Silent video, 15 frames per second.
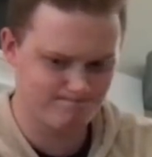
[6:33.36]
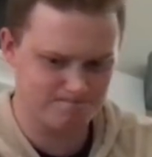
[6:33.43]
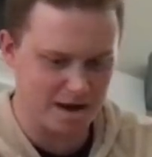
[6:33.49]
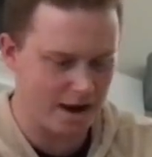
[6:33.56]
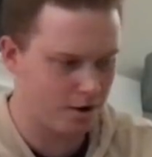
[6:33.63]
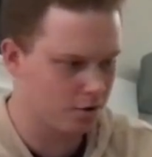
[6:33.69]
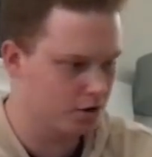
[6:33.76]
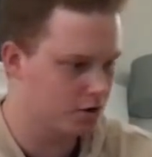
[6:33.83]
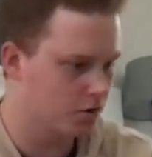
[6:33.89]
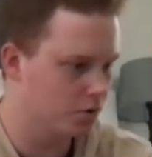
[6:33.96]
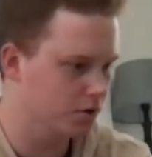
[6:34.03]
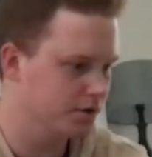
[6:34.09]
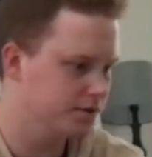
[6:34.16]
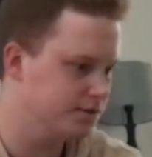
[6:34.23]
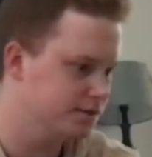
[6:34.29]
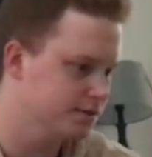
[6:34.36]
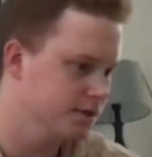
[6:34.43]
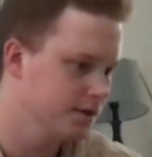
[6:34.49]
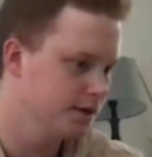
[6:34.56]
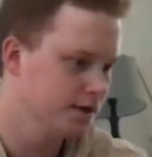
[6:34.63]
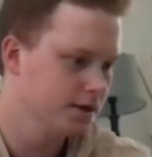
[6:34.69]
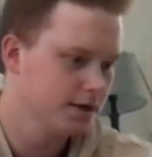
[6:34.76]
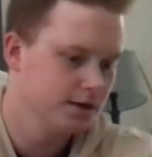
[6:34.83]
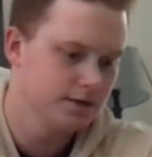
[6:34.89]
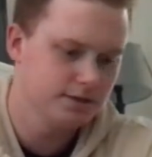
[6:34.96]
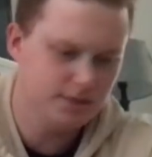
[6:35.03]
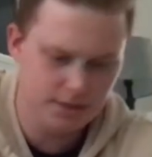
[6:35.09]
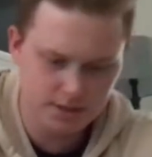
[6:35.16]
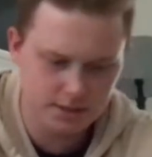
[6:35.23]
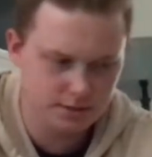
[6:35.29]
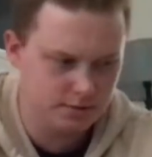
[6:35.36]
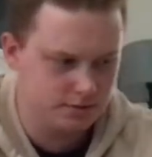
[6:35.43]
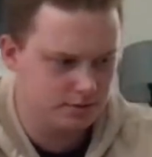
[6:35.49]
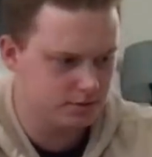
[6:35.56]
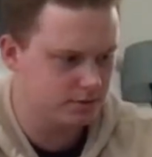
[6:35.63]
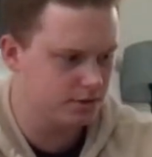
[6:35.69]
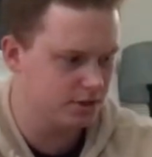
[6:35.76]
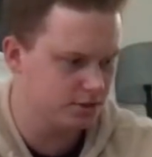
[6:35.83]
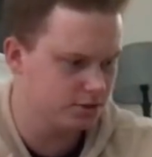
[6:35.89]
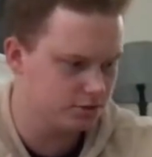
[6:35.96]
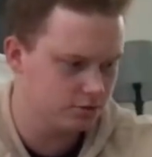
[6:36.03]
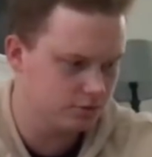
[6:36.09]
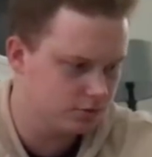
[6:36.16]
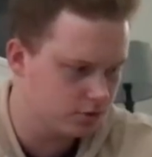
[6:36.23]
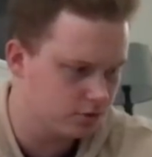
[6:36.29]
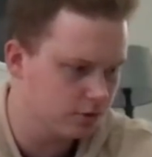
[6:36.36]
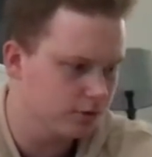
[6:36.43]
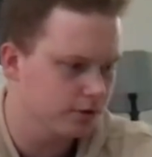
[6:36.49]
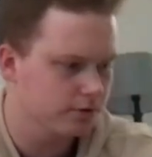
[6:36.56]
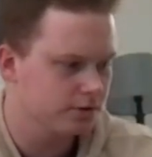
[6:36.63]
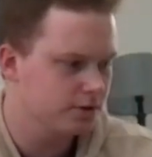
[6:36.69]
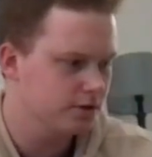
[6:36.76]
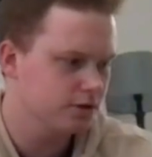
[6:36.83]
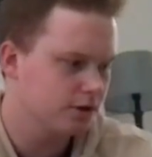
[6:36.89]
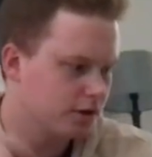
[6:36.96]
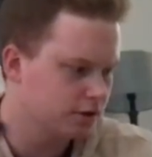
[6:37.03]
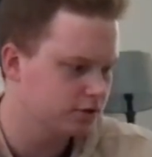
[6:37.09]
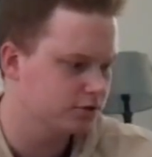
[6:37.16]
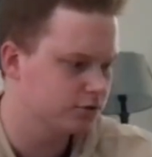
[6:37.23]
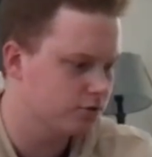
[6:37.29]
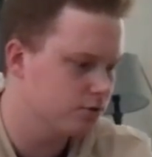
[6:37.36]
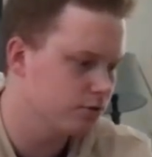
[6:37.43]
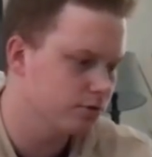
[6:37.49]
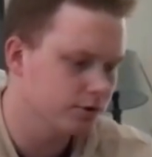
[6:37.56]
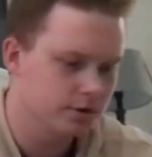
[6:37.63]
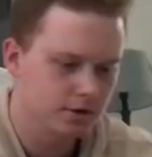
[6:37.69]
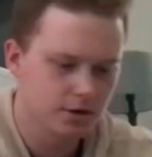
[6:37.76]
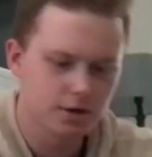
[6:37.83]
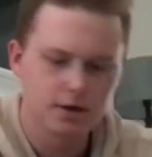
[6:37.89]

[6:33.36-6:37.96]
power cords, the digital cord, the aux cord.